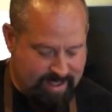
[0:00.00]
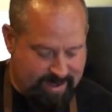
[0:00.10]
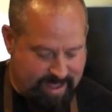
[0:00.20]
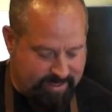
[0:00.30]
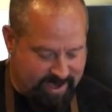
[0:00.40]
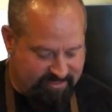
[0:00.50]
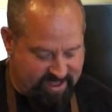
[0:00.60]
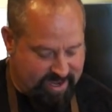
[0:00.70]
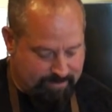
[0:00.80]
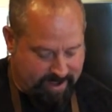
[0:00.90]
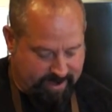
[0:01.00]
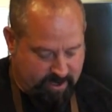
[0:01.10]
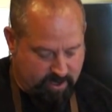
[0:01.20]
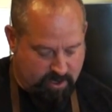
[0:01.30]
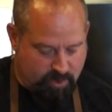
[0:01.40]
Now that I think about
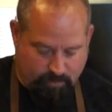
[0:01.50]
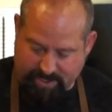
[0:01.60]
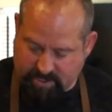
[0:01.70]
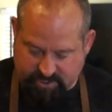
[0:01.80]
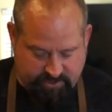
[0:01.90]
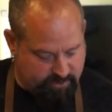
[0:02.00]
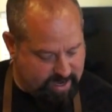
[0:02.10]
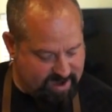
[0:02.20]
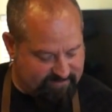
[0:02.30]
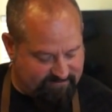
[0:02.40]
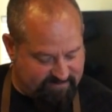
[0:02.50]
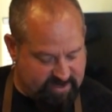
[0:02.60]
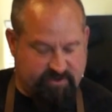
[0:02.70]
it, we could do a kind of a fun